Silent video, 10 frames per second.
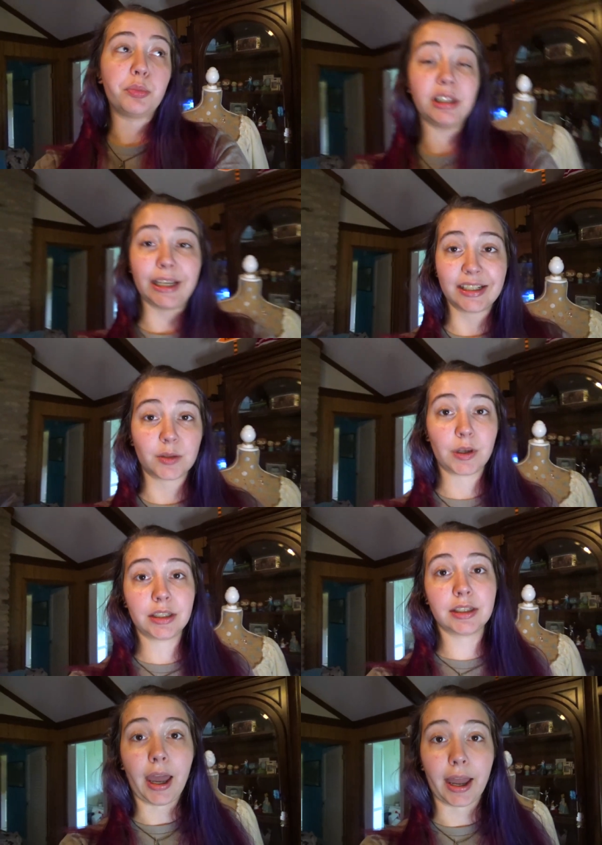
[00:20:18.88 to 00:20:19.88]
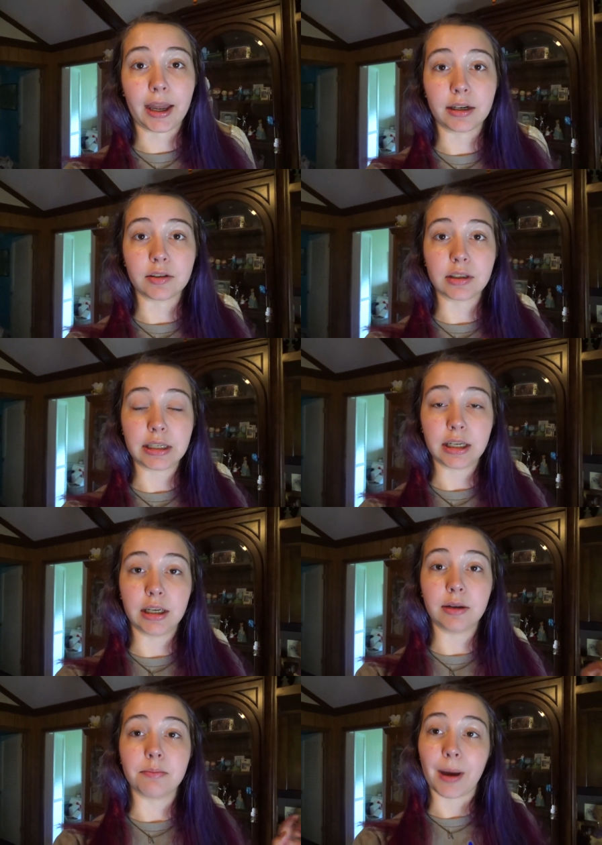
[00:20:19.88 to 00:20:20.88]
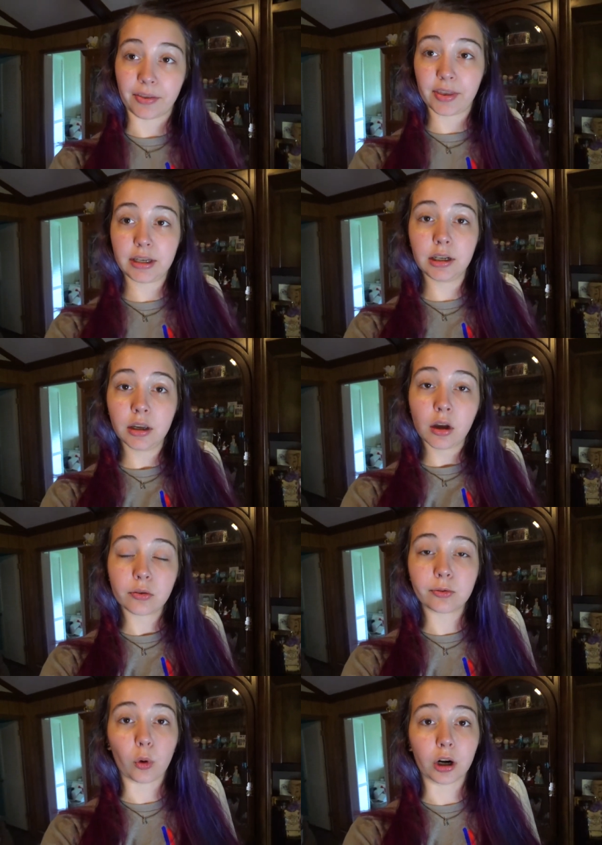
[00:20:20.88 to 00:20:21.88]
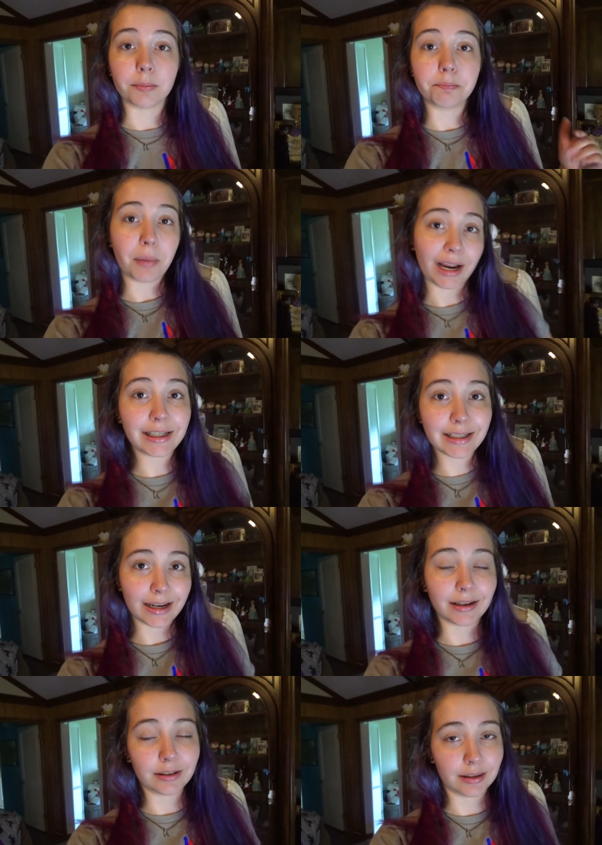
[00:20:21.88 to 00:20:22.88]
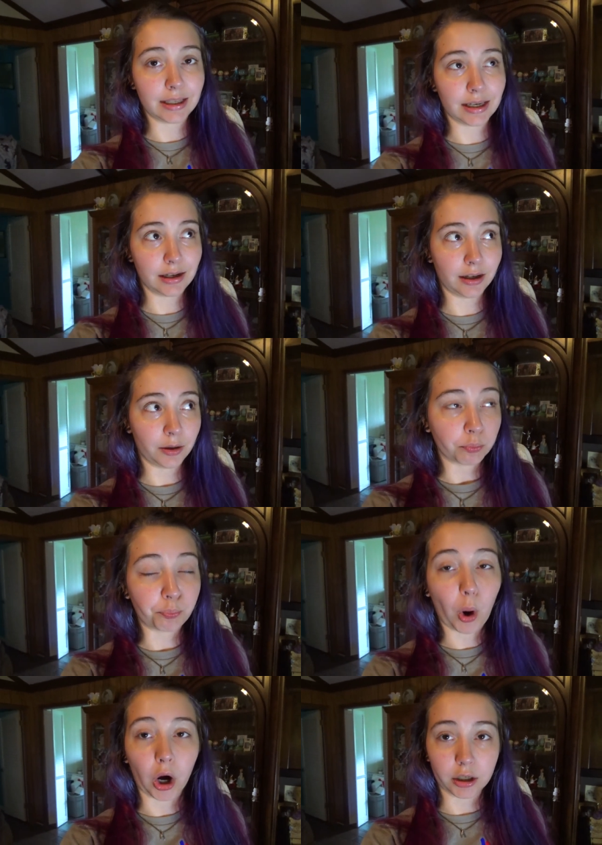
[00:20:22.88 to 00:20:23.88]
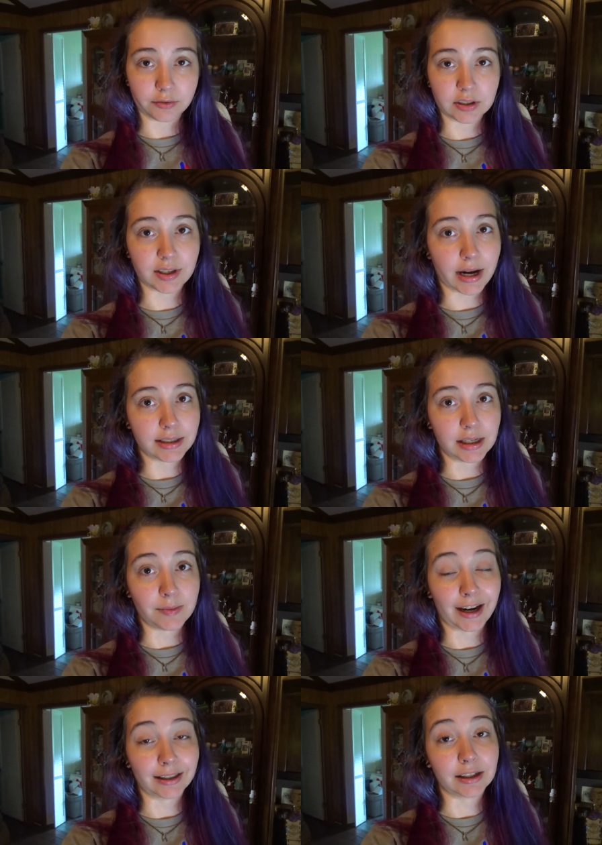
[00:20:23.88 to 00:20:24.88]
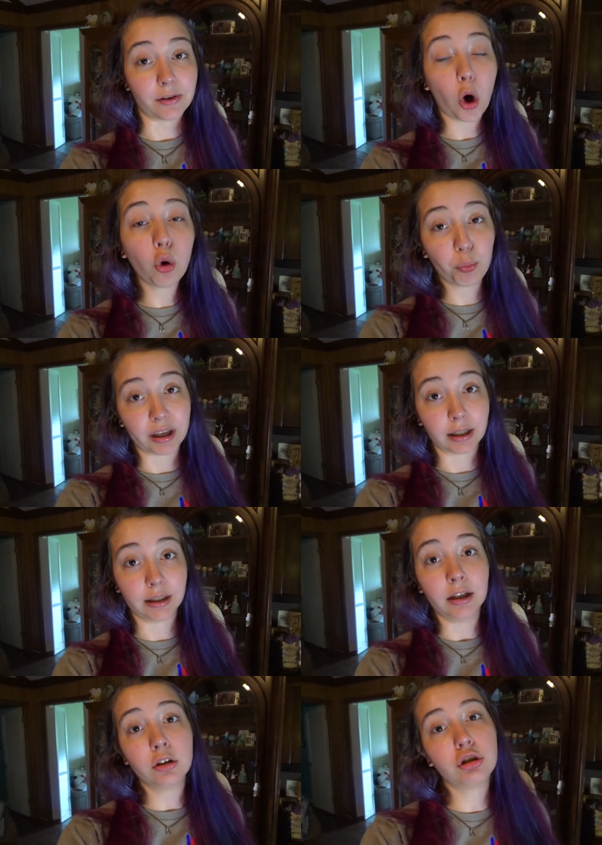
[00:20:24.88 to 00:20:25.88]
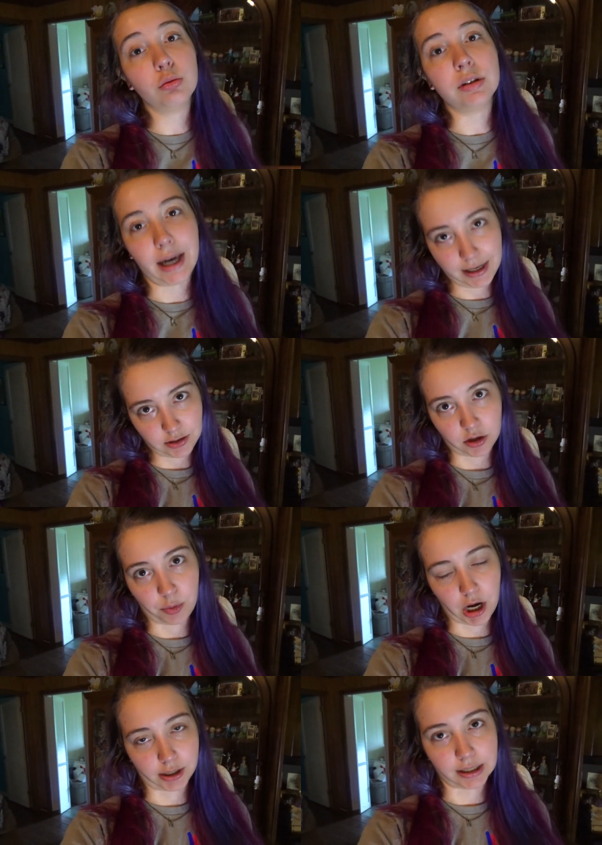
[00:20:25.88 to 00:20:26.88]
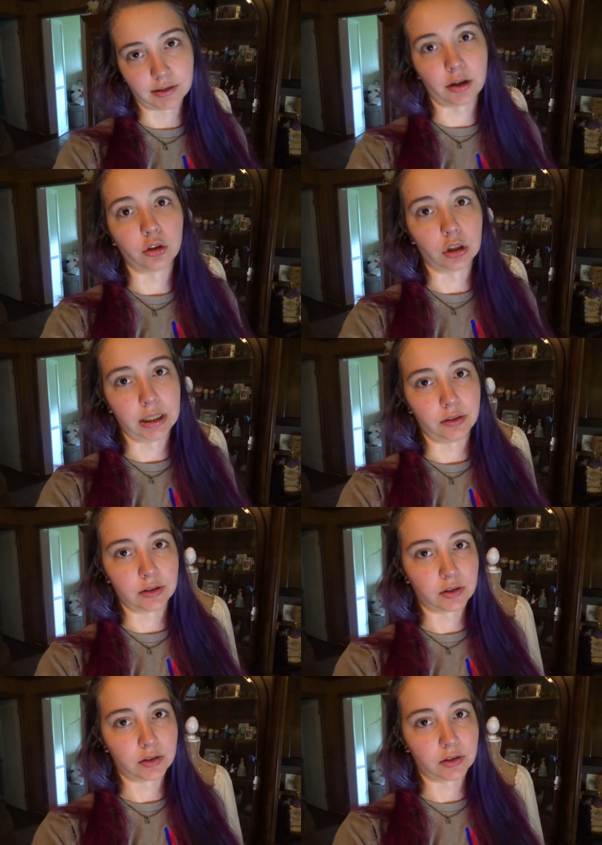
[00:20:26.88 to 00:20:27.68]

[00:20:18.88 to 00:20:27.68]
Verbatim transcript: placement and the method for binding the part of the side side seam that I leave open to get to the pockets underneath the